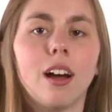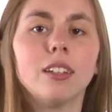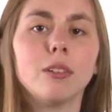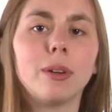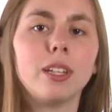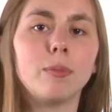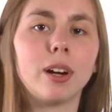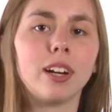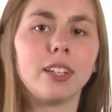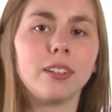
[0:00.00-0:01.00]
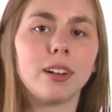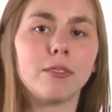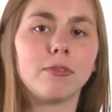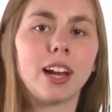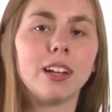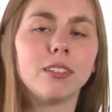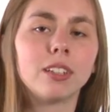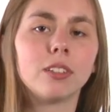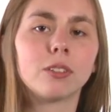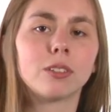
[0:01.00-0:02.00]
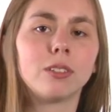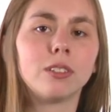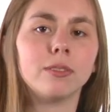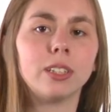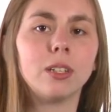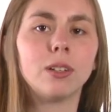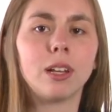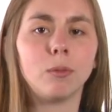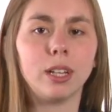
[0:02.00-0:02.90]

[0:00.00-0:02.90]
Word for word: On the menu bar, you have File, Control, View, and